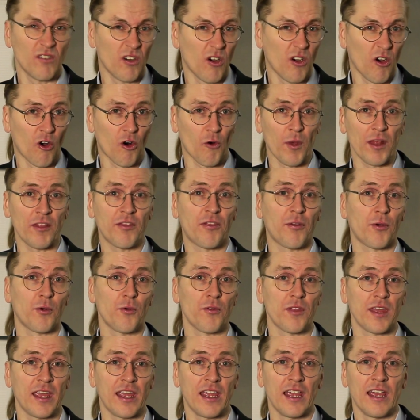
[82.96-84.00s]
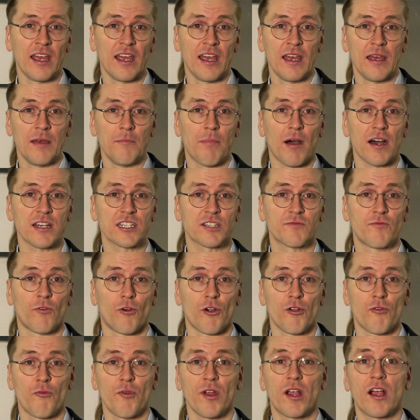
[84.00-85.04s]
or went through the
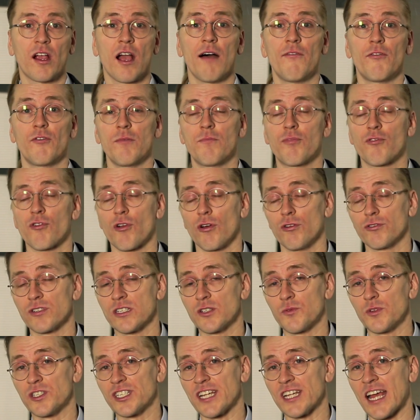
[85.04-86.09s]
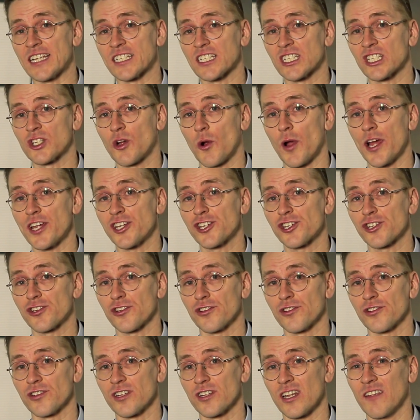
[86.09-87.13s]
password recovery process which asks
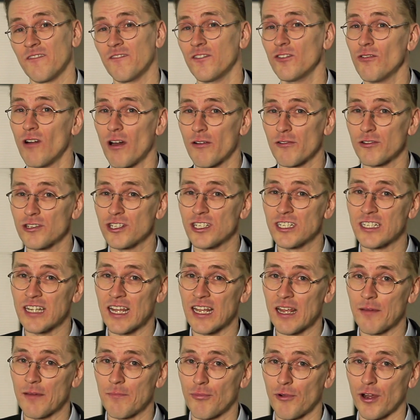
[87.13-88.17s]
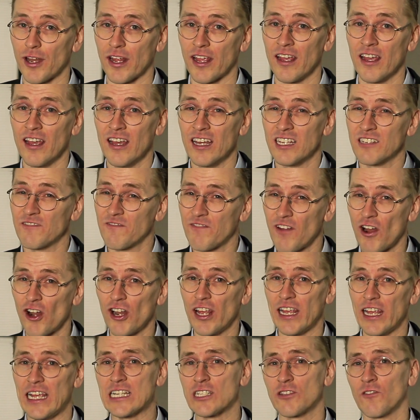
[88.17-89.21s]
questions. And if you are a celebrity, it's
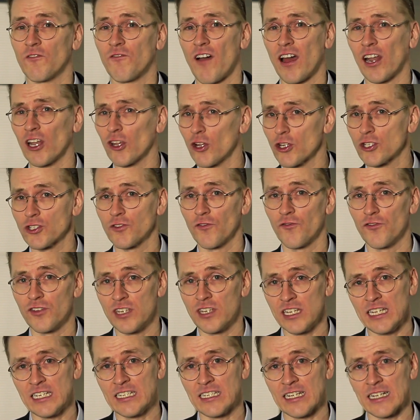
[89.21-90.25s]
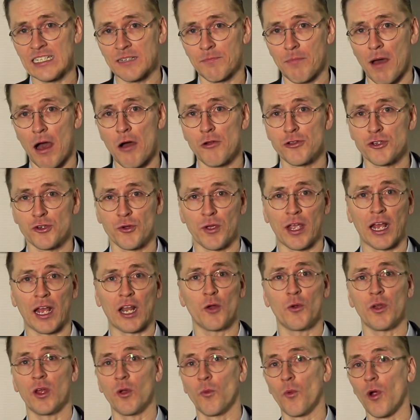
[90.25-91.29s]
fairly easy to find lots of details about you,
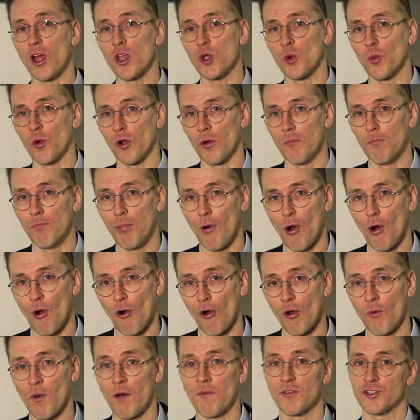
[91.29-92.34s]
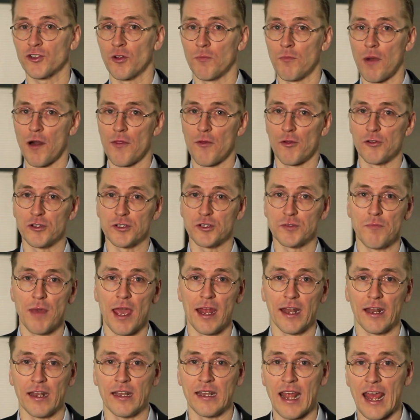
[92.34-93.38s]
including where you were born, what was your mother's
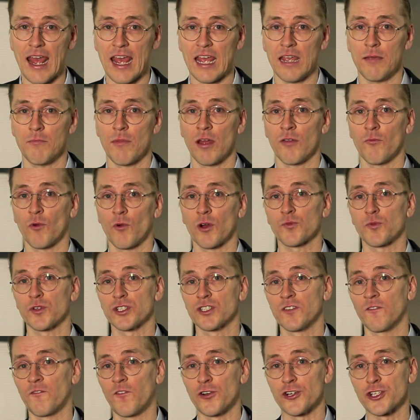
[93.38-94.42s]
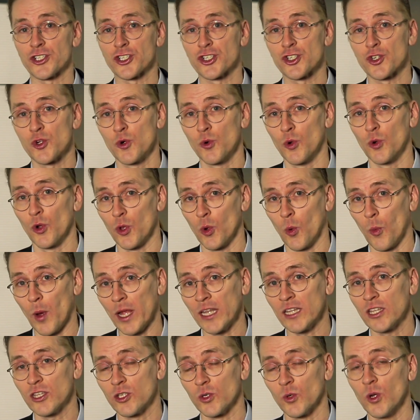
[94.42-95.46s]
maiden name, and what was the first school you
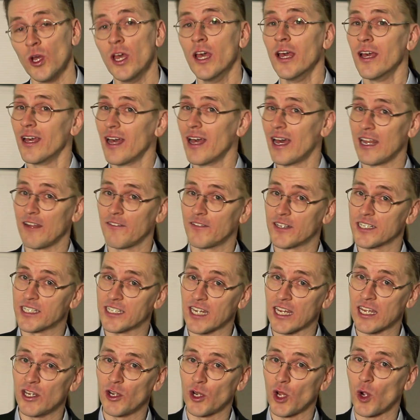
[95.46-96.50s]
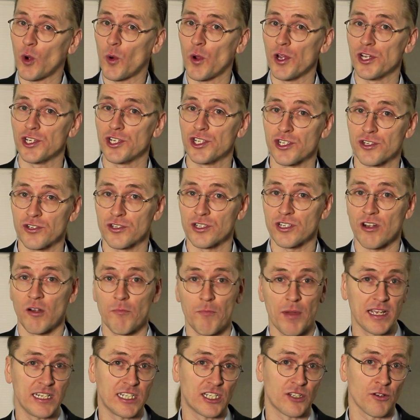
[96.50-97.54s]
went to. And if the security questions are
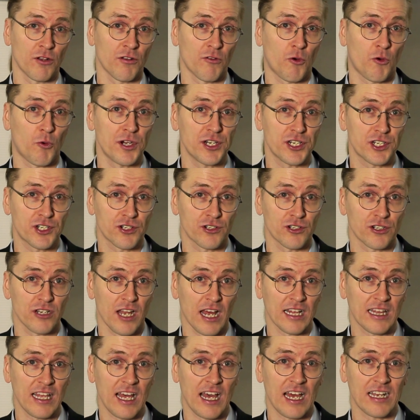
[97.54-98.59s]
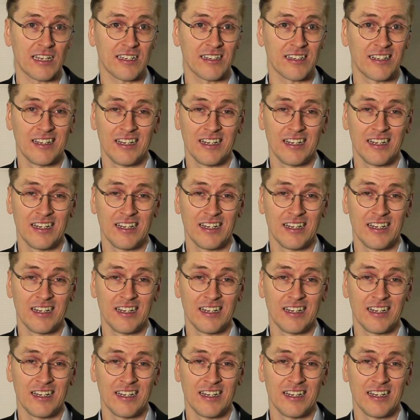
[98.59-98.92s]
based on questions like that,